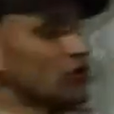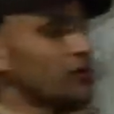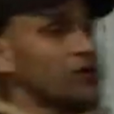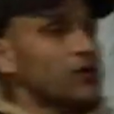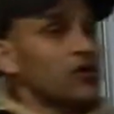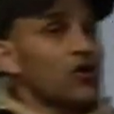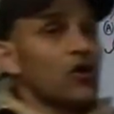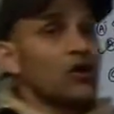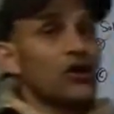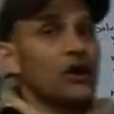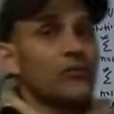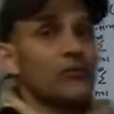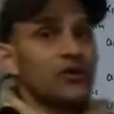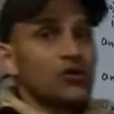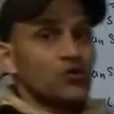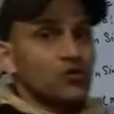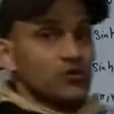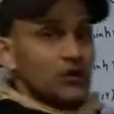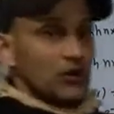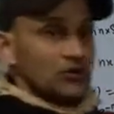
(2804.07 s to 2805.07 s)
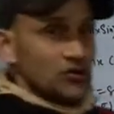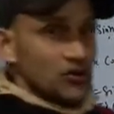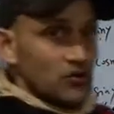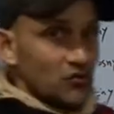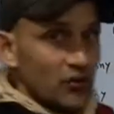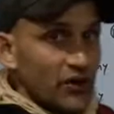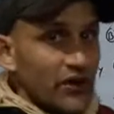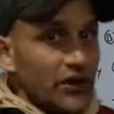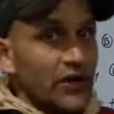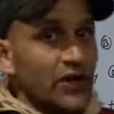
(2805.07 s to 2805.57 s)
will not come in
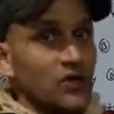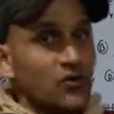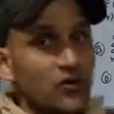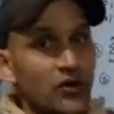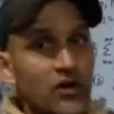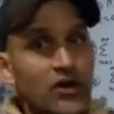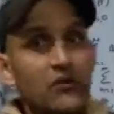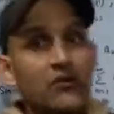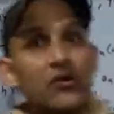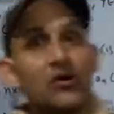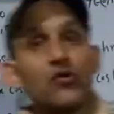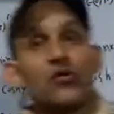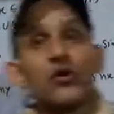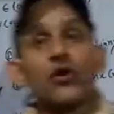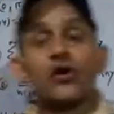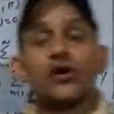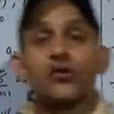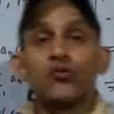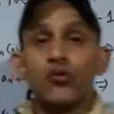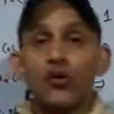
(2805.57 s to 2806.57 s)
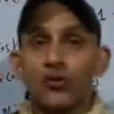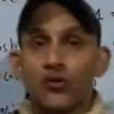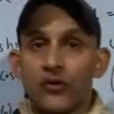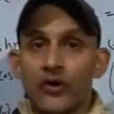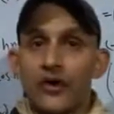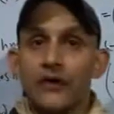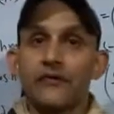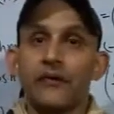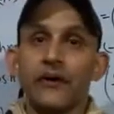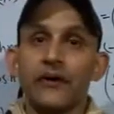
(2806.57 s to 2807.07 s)
2020, 21, 22 or
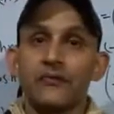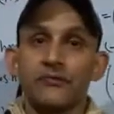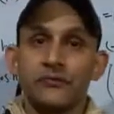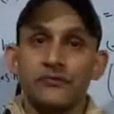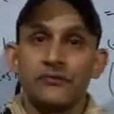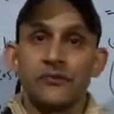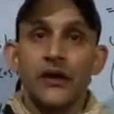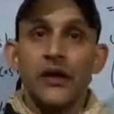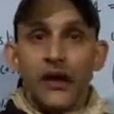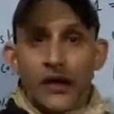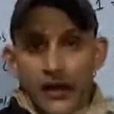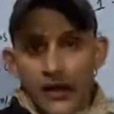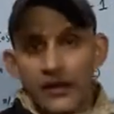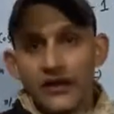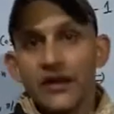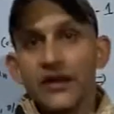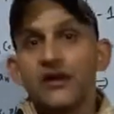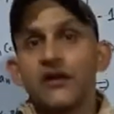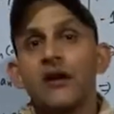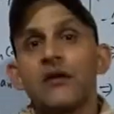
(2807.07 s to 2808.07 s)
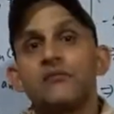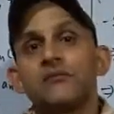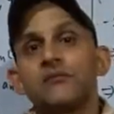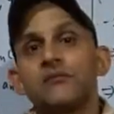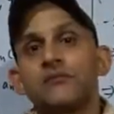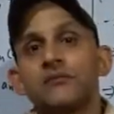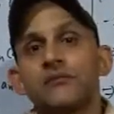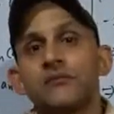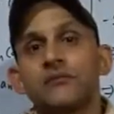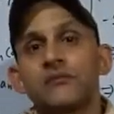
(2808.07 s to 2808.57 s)
25. It can come.
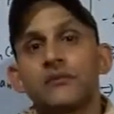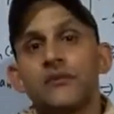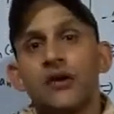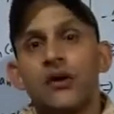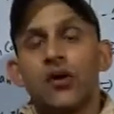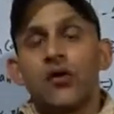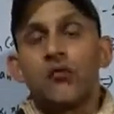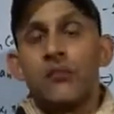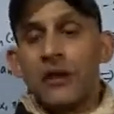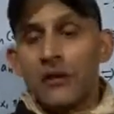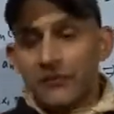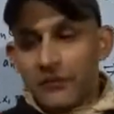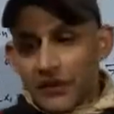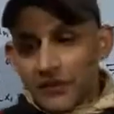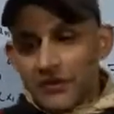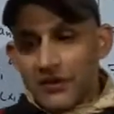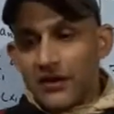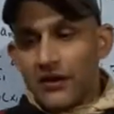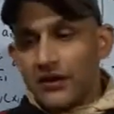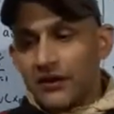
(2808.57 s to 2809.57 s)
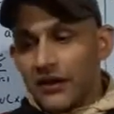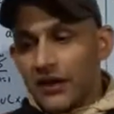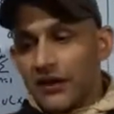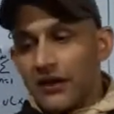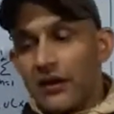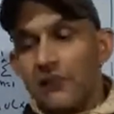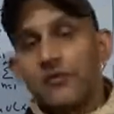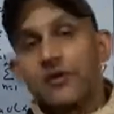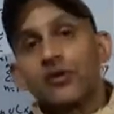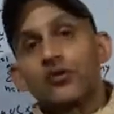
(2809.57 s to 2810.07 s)
Maybe it can
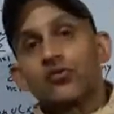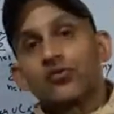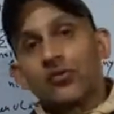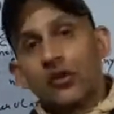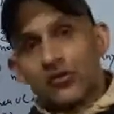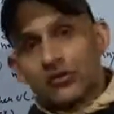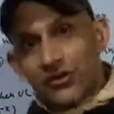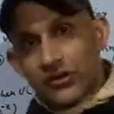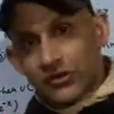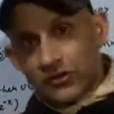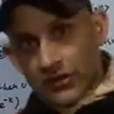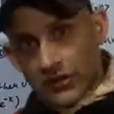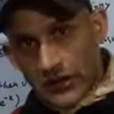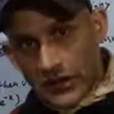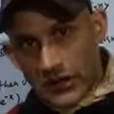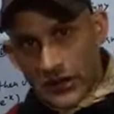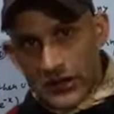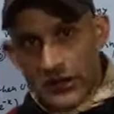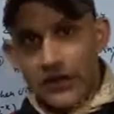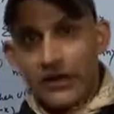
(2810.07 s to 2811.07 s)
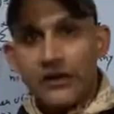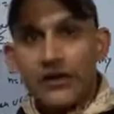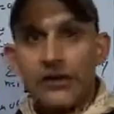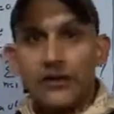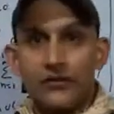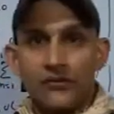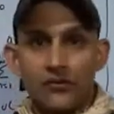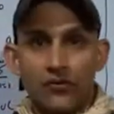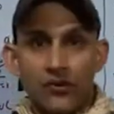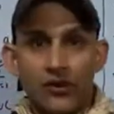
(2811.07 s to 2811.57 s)
come in
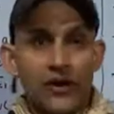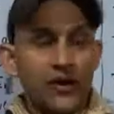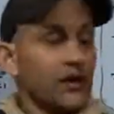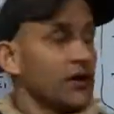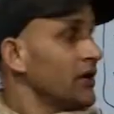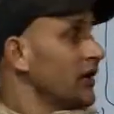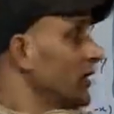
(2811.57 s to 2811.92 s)
2030. Okay,